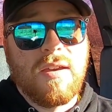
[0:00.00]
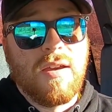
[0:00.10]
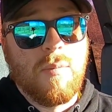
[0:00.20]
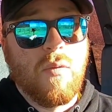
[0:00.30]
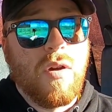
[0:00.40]

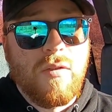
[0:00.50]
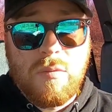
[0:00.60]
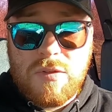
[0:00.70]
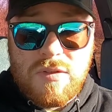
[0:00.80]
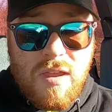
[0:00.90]
One of
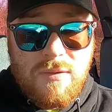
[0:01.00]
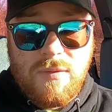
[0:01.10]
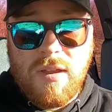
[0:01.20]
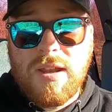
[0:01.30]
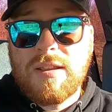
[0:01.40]
them was life
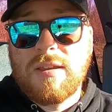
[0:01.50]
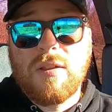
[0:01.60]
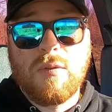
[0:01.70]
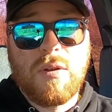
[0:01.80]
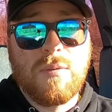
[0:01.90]
flighted, the
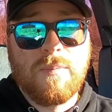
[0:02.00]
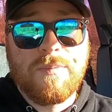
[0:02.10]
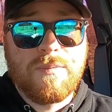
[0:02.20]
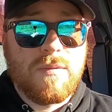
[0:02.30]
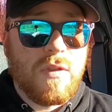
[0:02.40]
other one
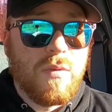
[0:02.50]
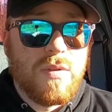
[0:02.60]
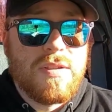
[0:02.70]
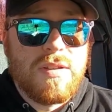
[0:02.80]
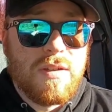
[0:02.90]

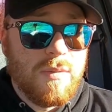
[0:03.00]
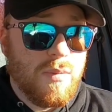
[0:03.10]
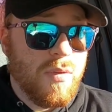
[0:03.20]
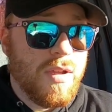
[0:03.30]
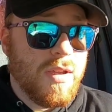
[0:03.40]
was in
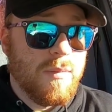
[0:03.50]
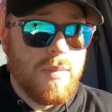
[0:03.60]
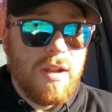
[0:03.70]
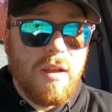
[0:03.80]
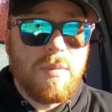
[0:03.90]
pretty
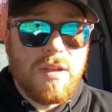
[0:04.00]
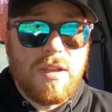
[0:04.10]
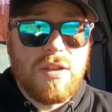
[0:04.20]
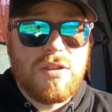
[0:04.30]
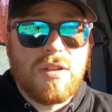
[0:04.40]
beat up
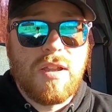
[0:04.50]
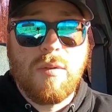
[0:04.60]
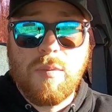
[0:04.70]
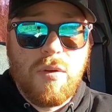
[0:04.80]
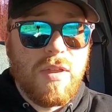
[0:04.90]
condition. They
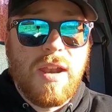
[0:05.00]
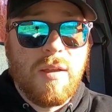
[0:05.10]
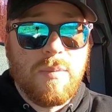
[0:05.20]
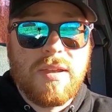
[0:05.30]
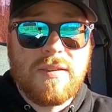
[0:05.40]
were both ended
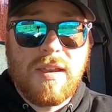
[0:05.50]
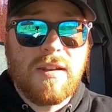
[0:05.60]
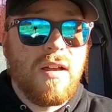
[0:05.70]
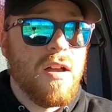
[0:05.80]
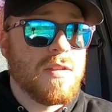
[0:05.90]
up being taken
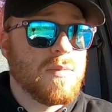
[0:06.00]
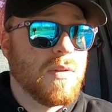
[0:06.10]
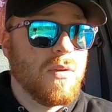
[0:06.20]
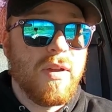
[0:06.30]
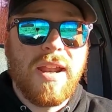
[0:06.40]
to the
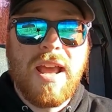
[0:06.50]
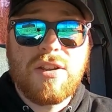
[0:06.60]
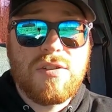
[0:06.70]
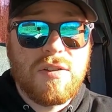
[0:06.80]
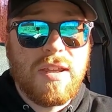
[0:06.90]
hospital and
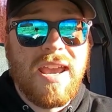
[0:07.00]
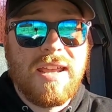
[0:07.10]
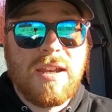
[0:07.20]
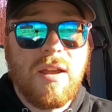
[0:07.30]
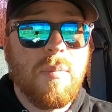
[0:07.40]
actually
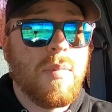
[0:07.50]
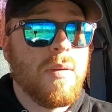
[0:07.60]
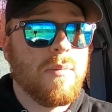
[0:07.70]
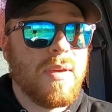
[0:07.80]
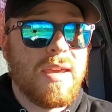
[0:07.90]
ended up
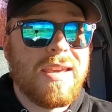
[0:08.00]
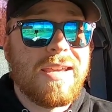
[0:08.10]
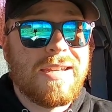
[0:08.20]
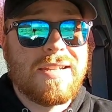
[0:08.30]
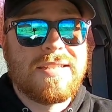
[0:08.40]
being
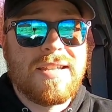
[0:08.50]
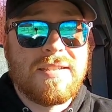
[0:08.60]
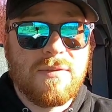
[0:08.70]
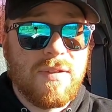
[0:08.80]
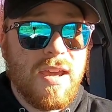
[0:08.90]
in
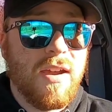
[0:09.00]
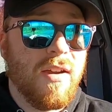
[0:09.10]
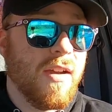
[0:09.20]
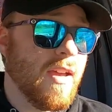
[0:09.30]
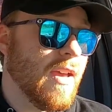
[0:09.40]
intensive
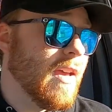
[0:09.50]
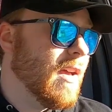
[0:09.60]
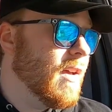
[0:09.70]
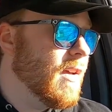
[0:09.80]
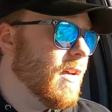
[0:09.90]
care
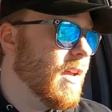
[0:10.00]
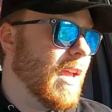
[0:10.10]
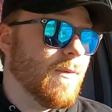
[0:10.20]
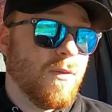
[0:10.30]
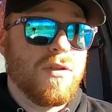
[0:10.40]

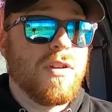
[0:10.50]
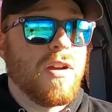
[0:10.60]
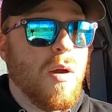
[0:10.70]
for a